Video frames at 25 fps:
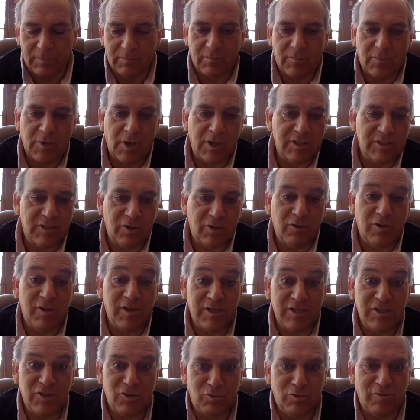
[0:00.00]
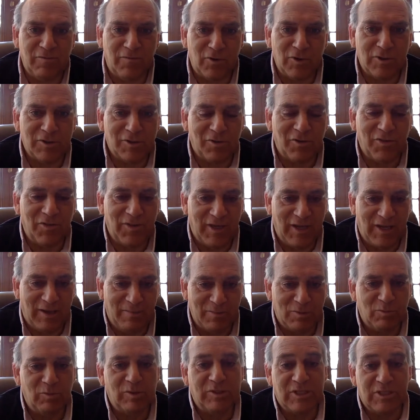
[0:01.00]
Because there are these universal
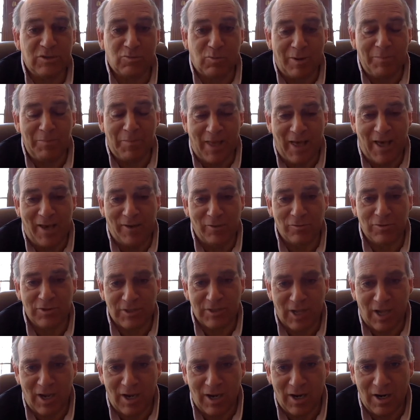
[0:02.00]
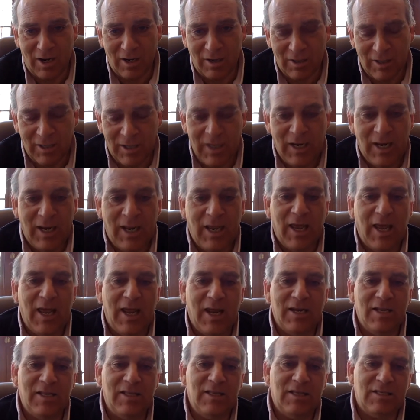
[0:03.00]
themes, which is what patterns are.
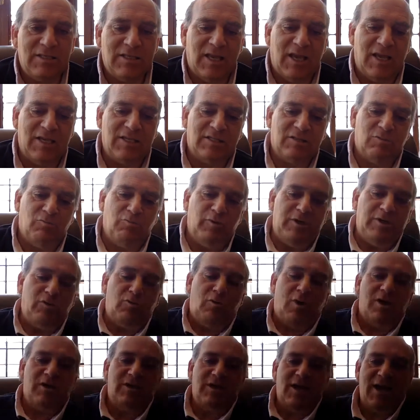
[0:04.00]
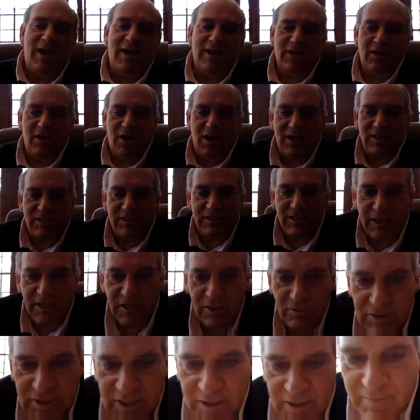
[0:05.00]
And in this case, we do our diagnostic
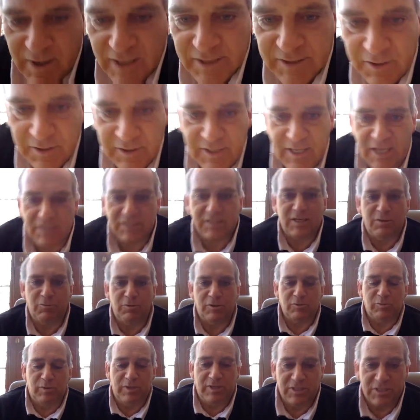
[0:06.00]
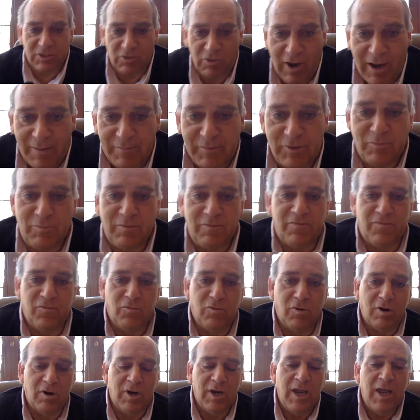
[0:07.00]
using muscle testing, which we described to you
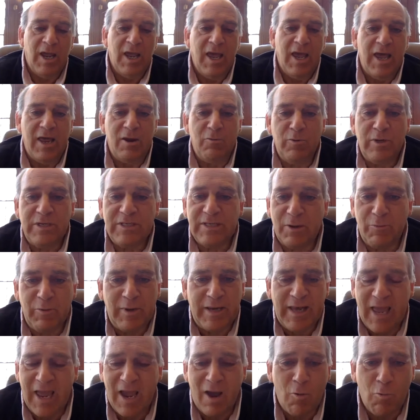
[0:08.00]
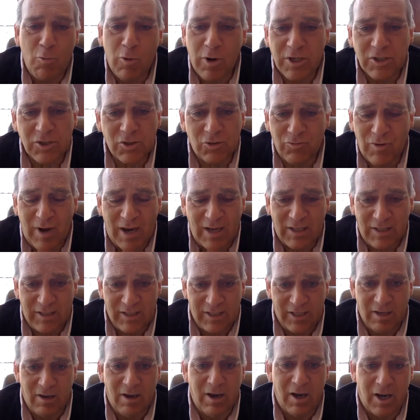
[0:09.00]
before. And we say we can't work
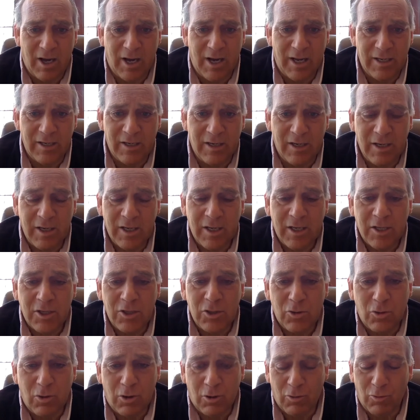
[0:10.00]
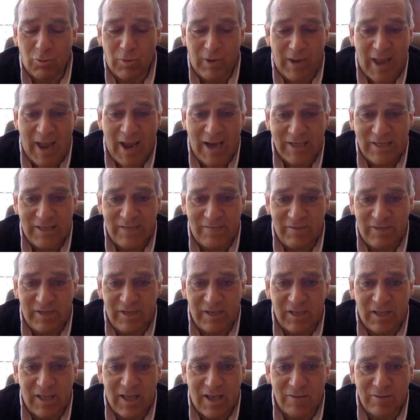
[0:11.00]
directly on your reactivity
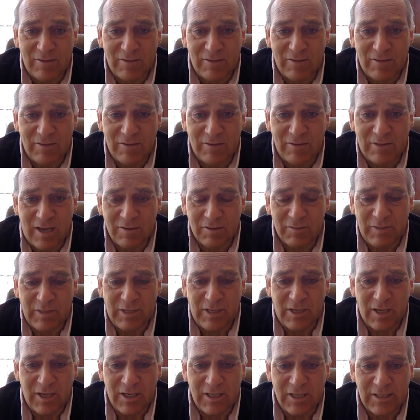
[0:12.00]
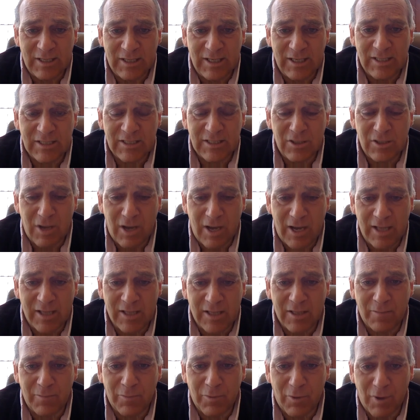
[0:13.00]
to loud sounds because it's not
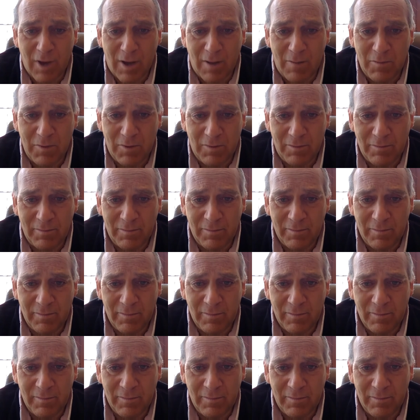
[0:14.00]
the problem.